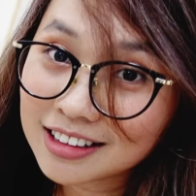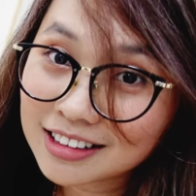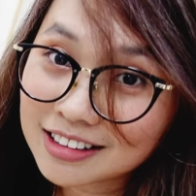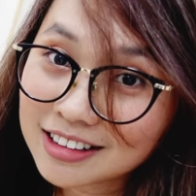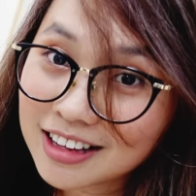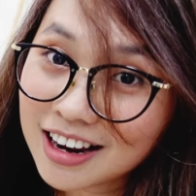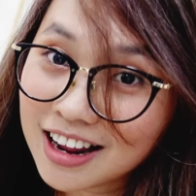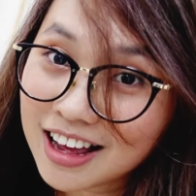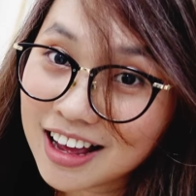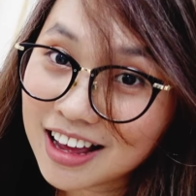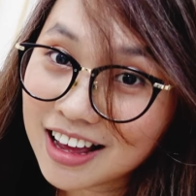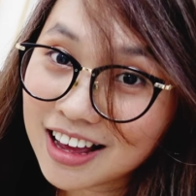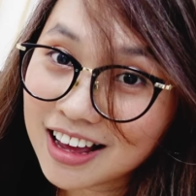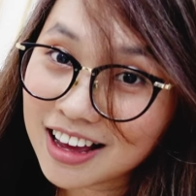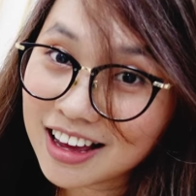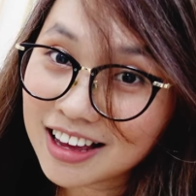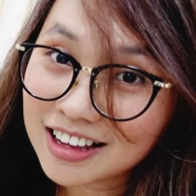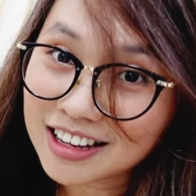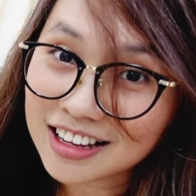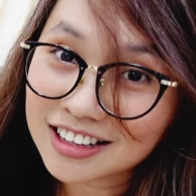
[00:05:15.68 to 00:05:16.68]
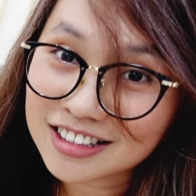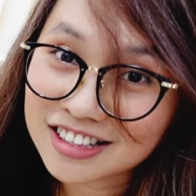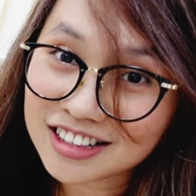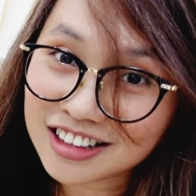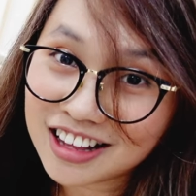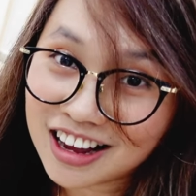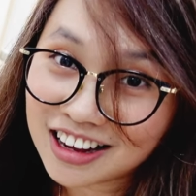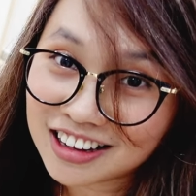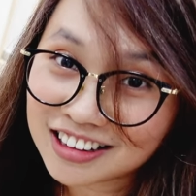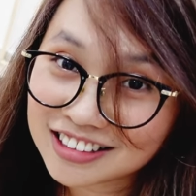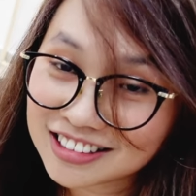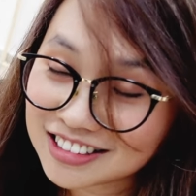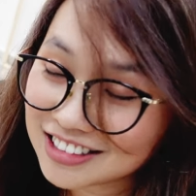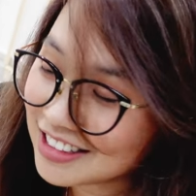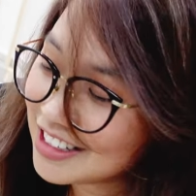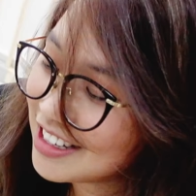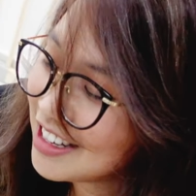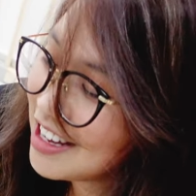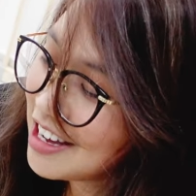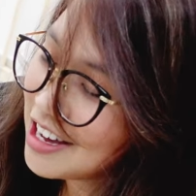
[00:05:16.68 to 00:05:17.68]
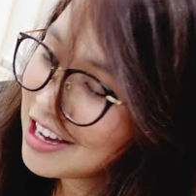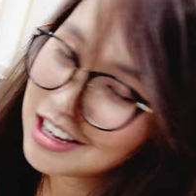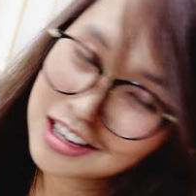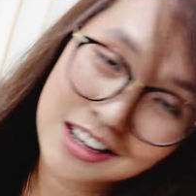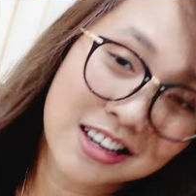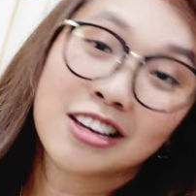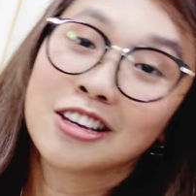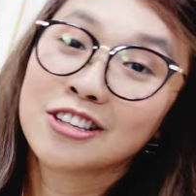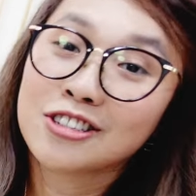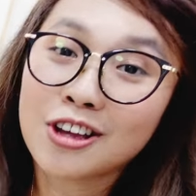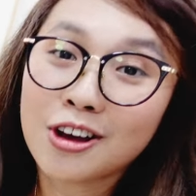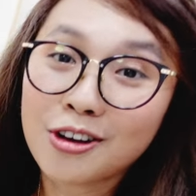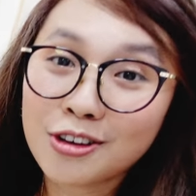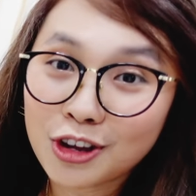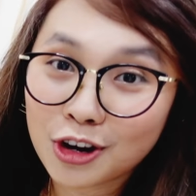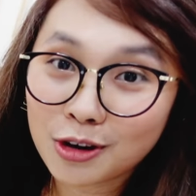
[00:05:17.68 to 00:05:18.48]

Ta-da! It's locked. So